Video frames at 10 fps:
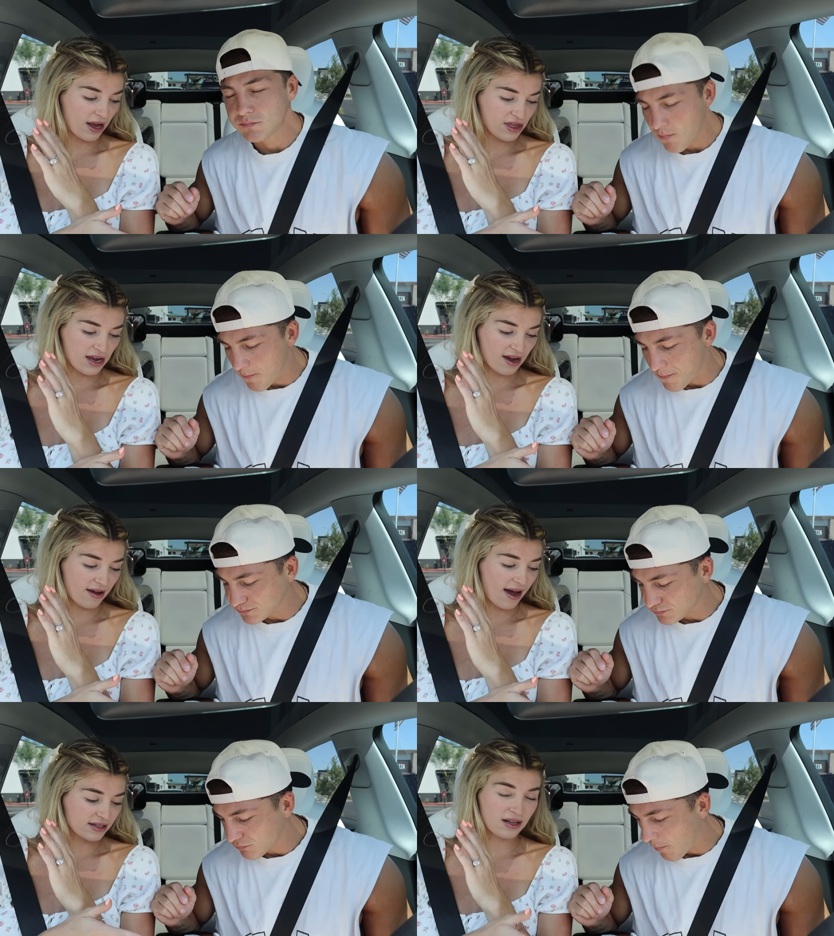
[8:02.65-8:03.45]
Speaker 1: I think it
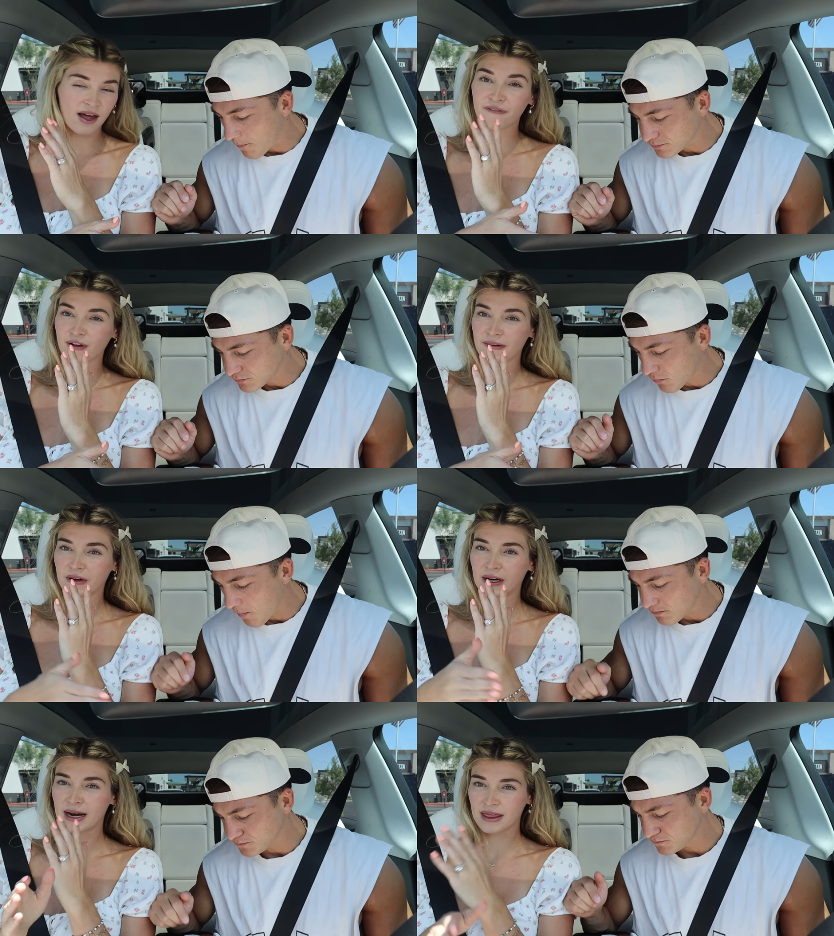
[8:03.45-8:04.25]
has a lot of flavor,
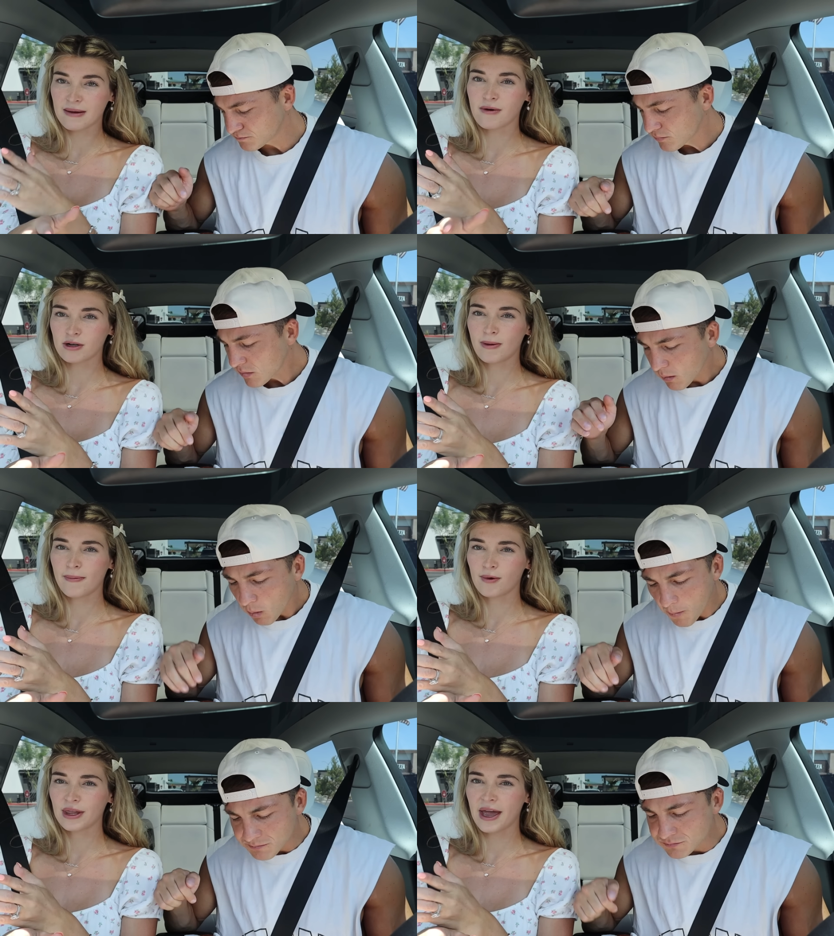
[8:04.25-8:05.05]
and I think most people
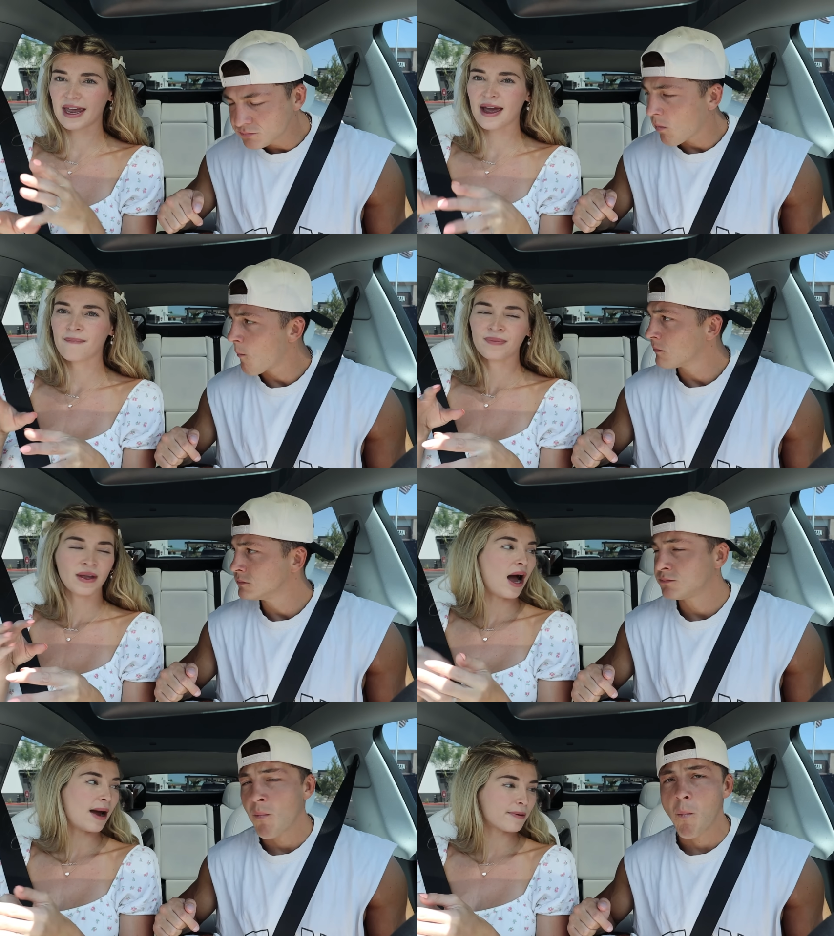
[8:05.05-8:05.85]
would like it.
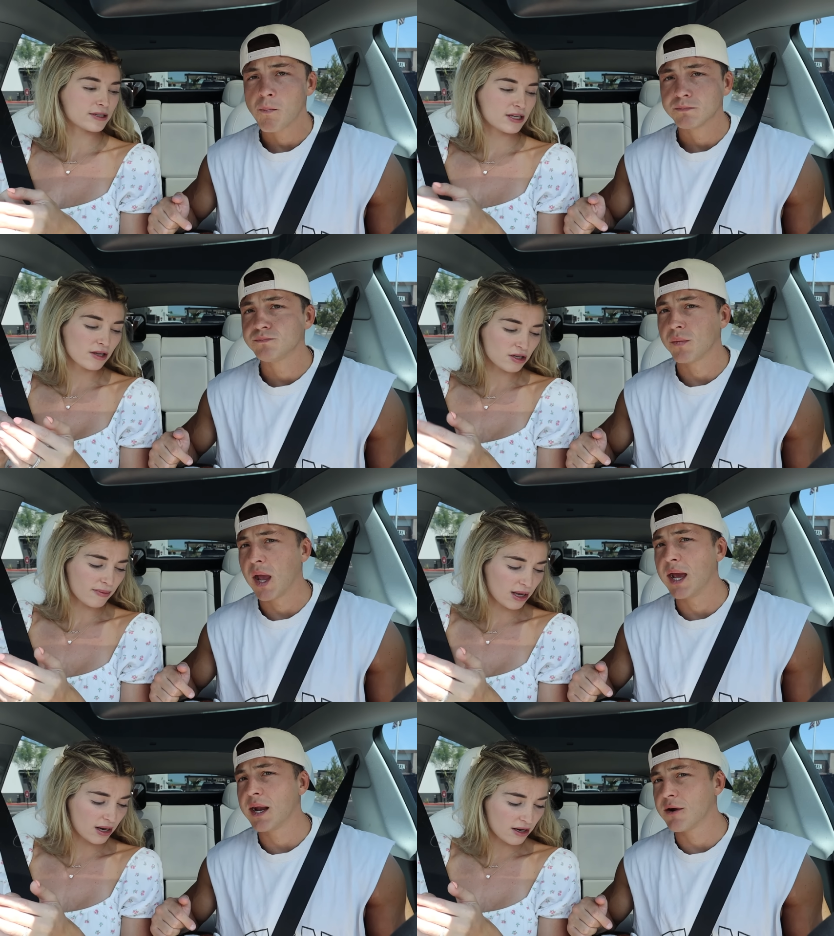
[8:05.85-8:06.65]
I personally, there's something
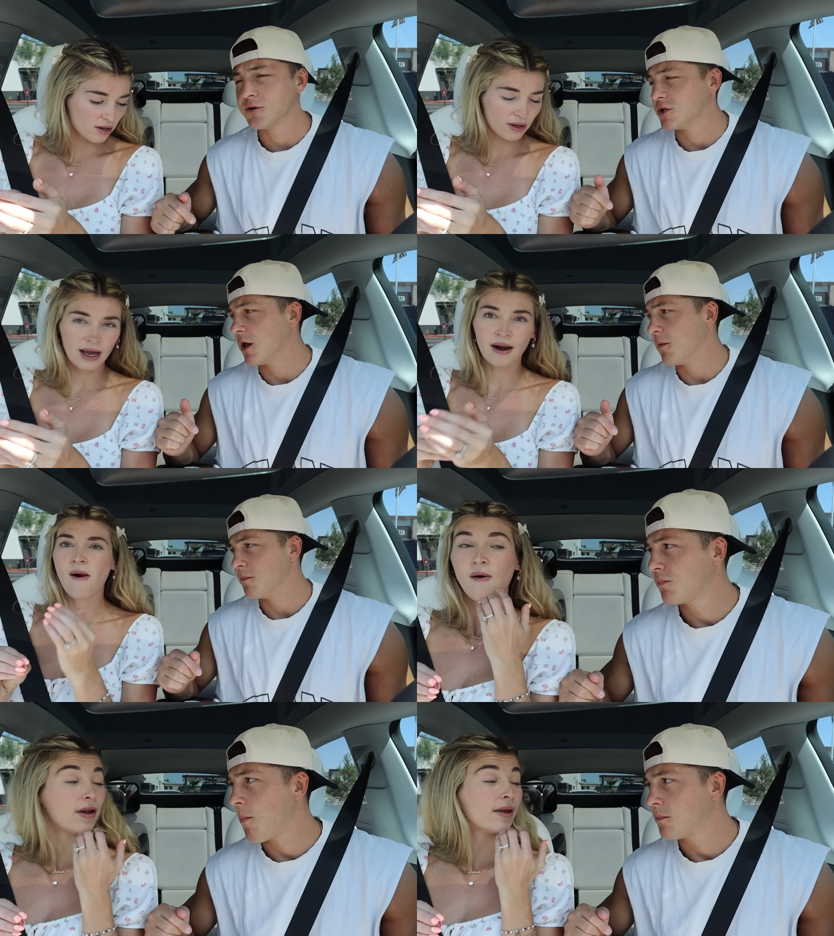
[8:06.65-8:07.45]
I don't like. eight out of
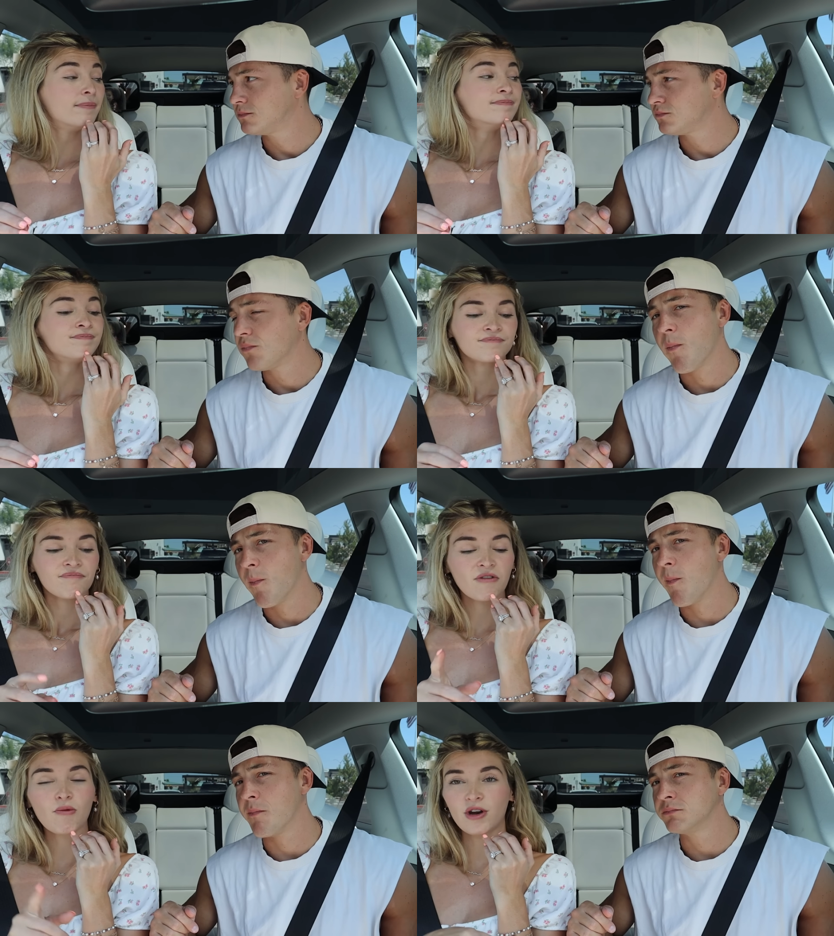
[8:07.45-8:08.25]
ten. Really?
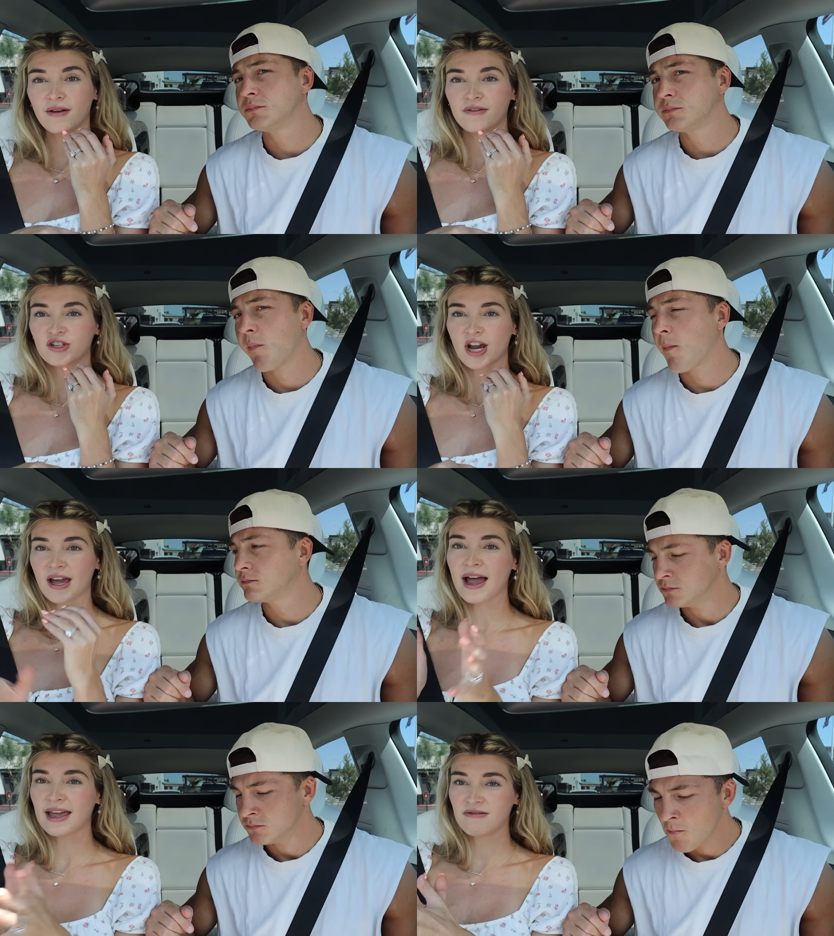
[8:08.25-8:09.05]
Mm-hmm. What do you give the shake?
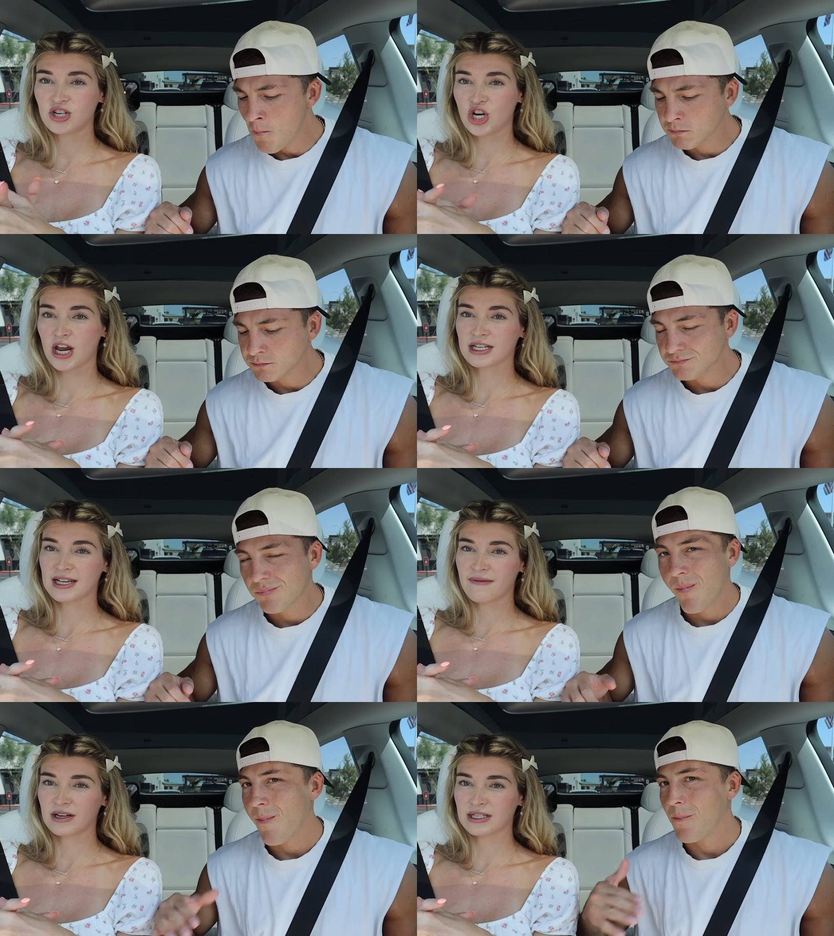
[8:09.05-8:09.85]
I give the shake a
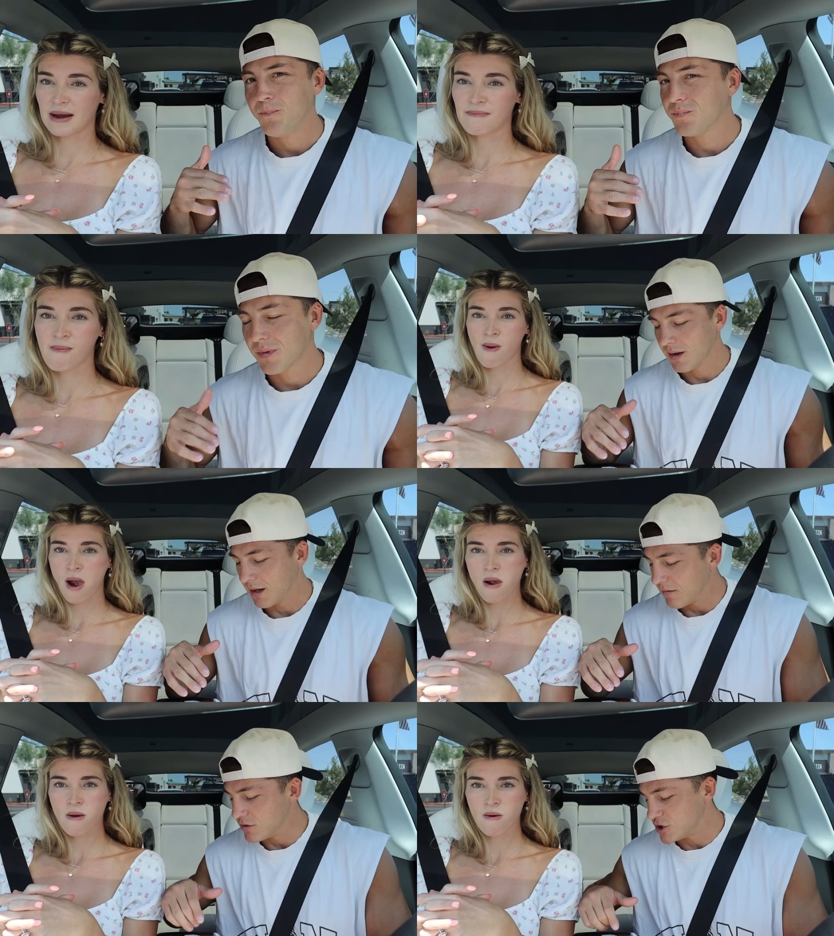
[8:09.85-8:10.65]
seven out of ten. I
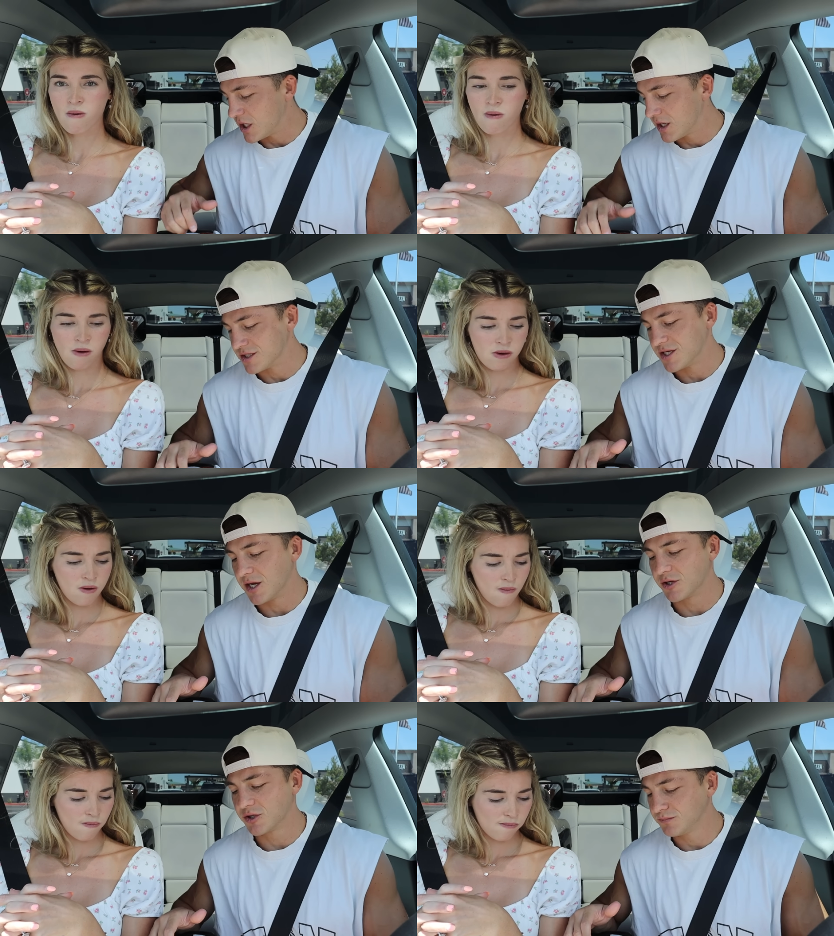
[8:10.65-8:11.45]
give the shake a
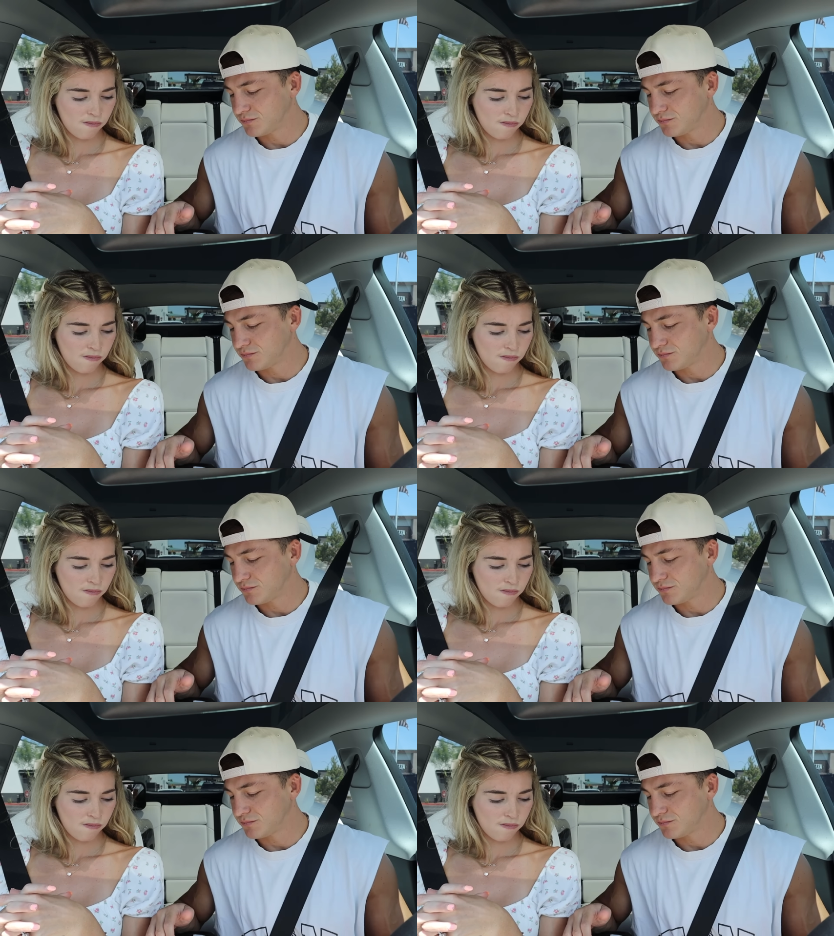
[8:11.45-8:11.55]
six.